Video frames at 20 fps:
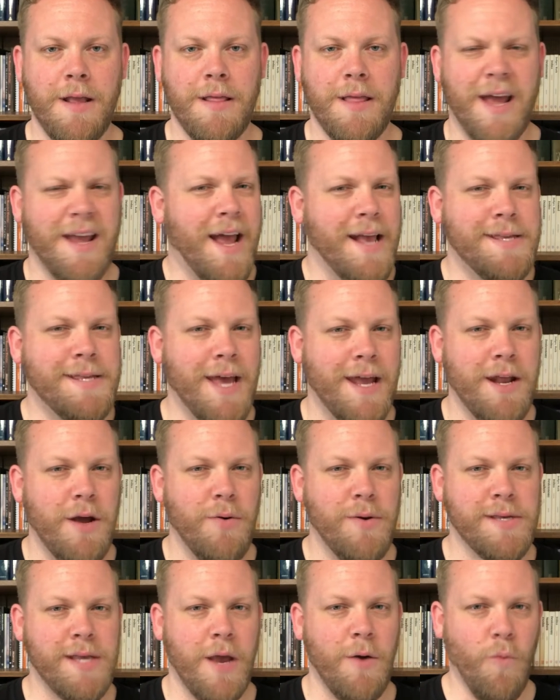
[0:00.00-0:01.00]
Like I said, it
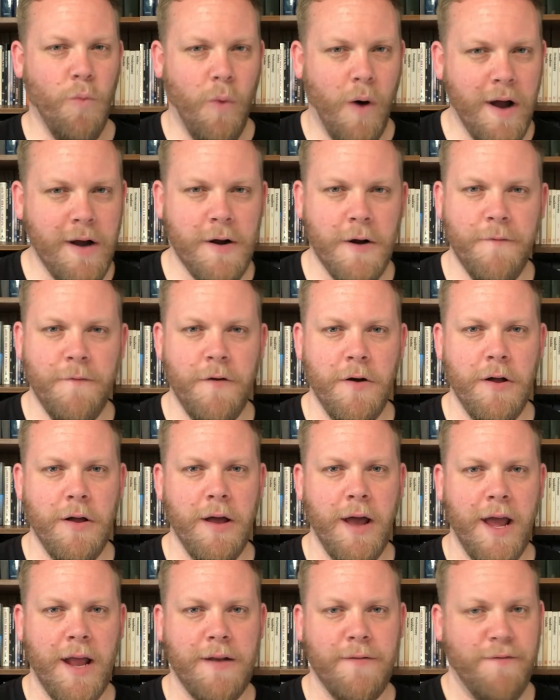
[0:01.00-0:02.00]
was a
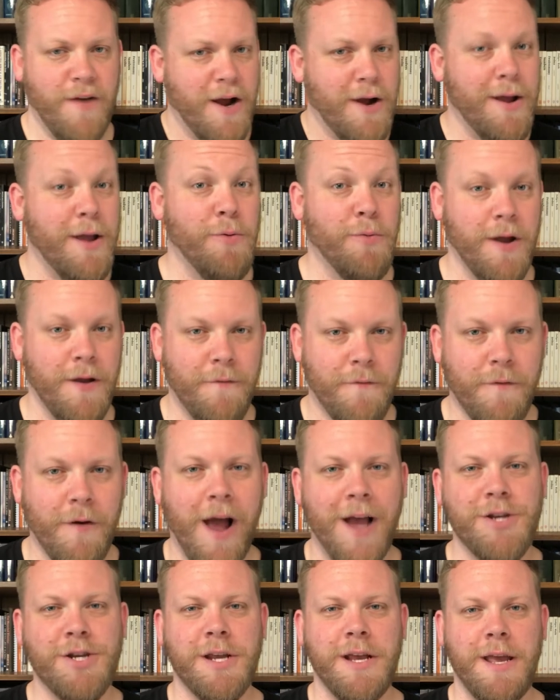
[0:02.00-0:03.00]
wonderful and very
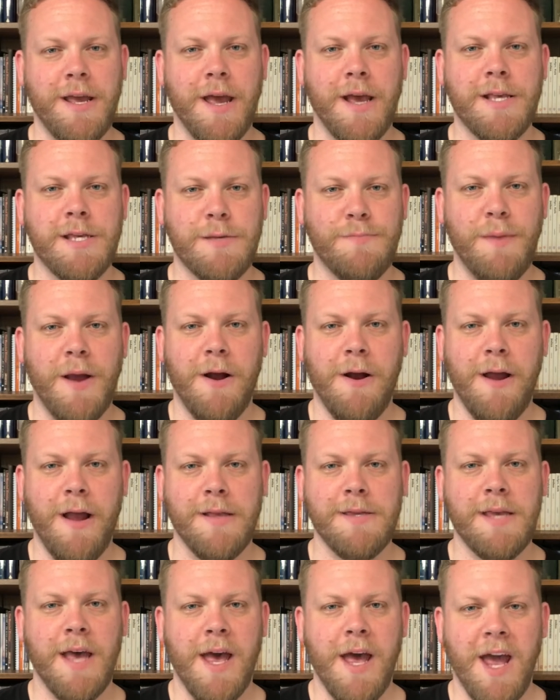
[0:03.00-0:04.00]
refreshing
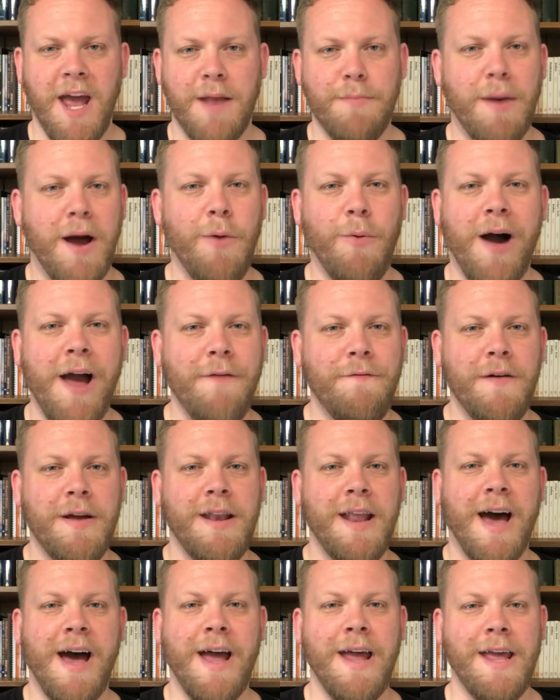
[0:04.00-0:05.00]
experience, and my wife
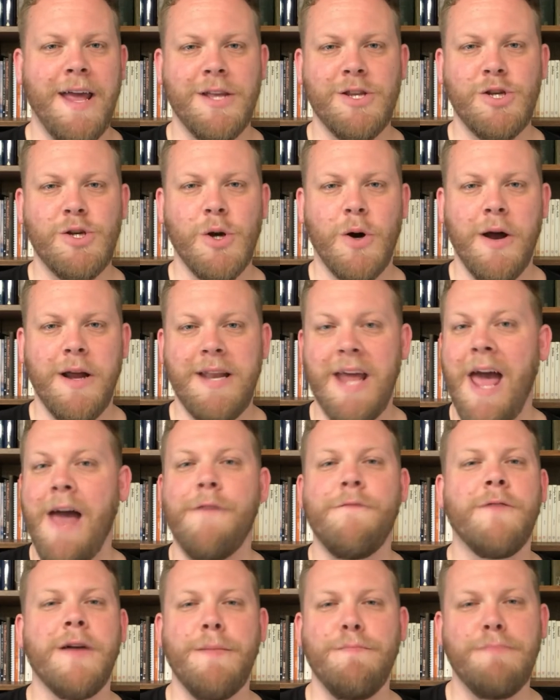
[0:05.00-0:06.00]
and I enjoyed
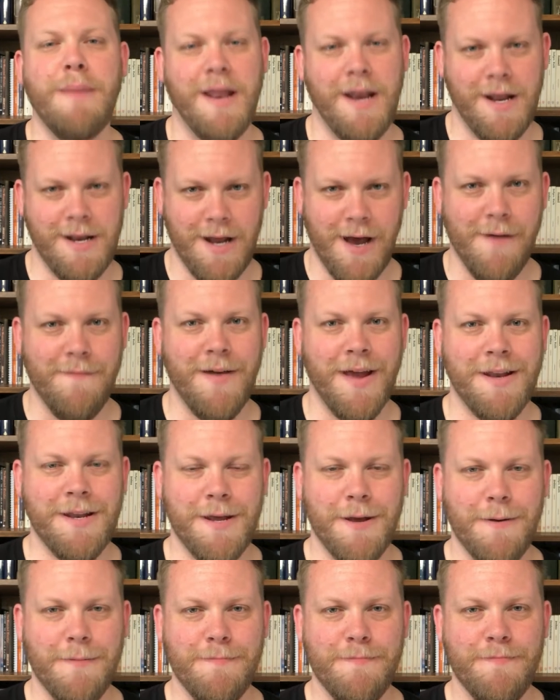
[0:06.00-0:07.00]
every minute of
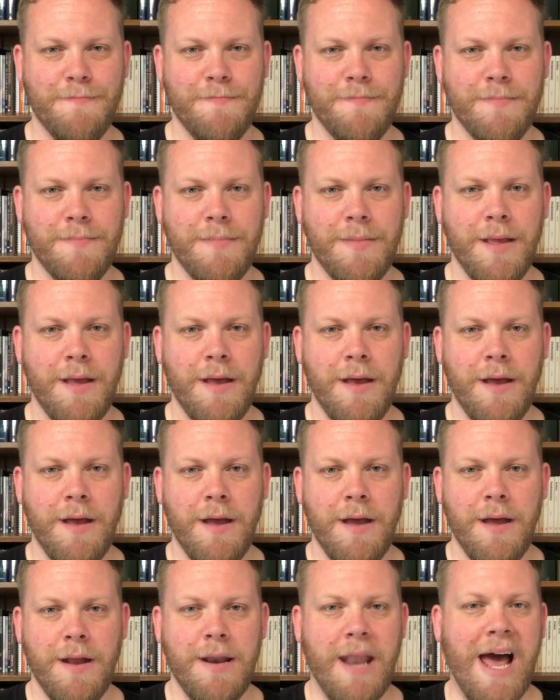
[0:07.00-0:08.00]

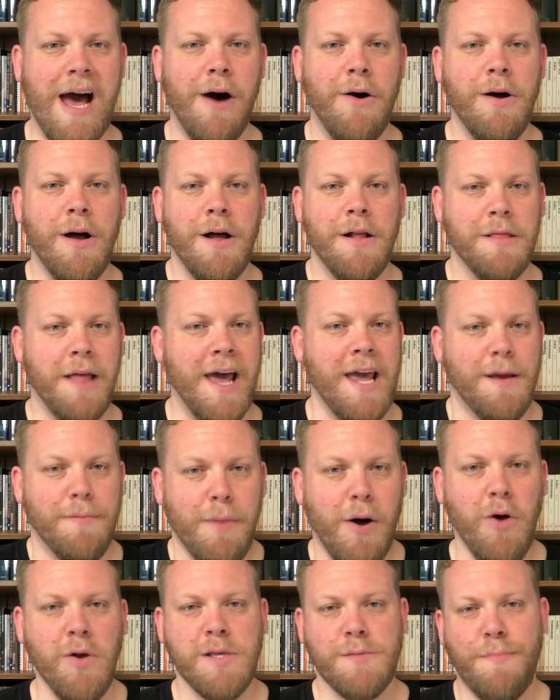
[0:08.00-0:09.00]
it. Now, like
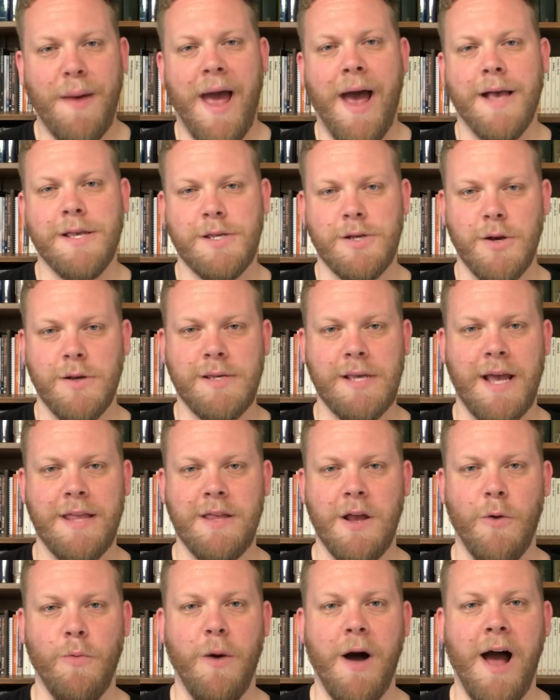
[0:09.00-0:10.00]
most pastors and
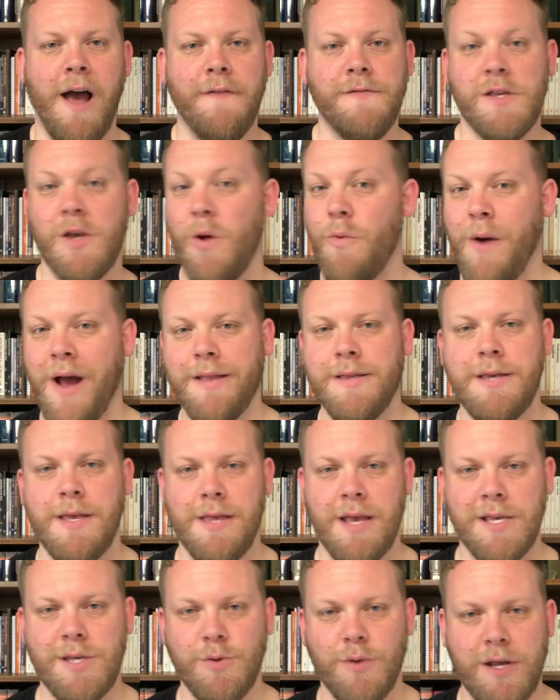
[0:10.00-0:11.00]
their wives who went to
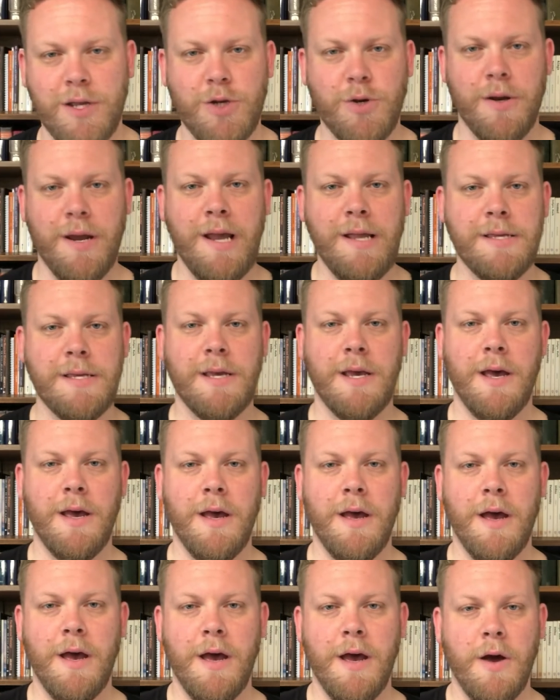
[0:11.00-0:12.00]
this retreat,
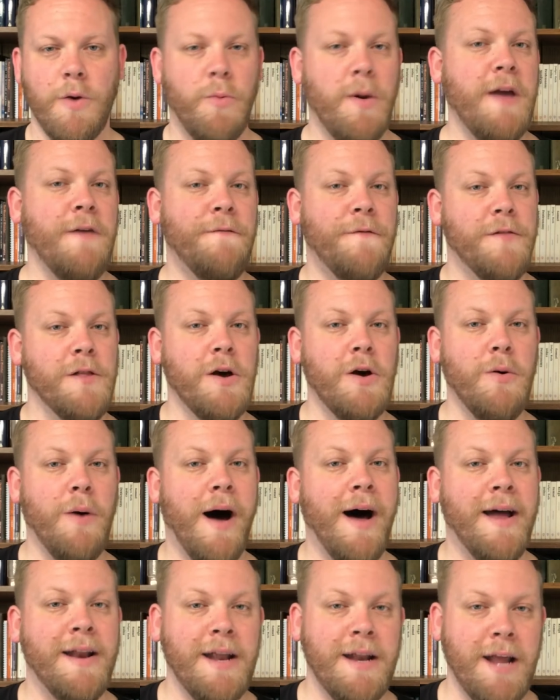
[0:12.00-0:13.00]
we flew
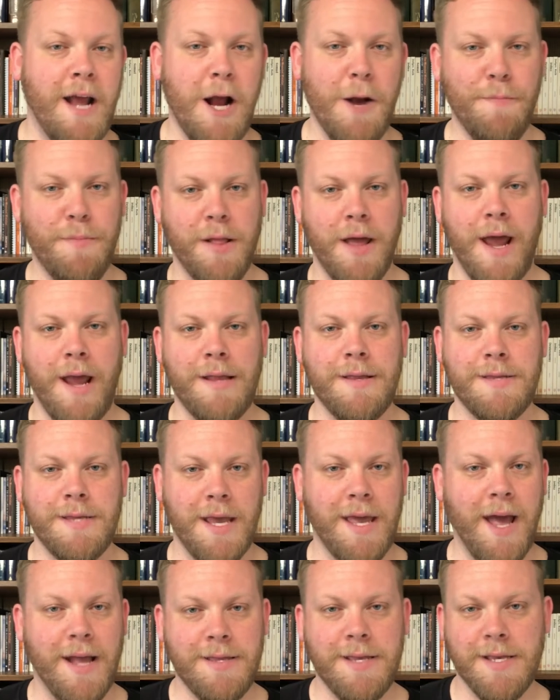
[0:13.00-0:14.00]
on an airplane
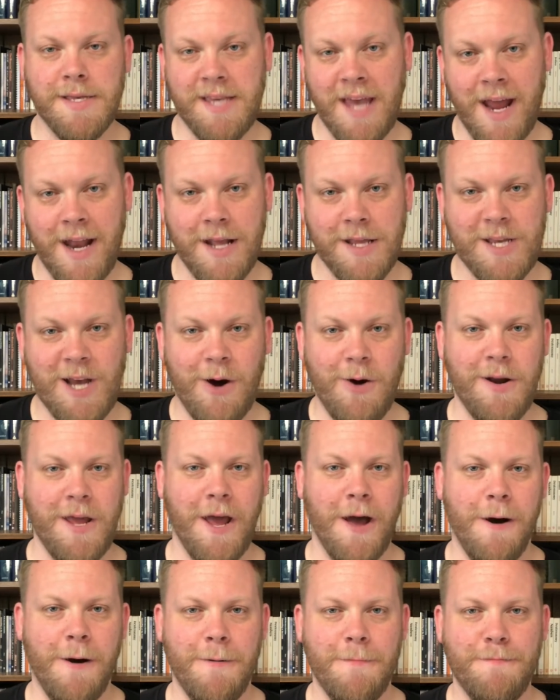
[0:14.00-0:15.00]
to get to San Antonio.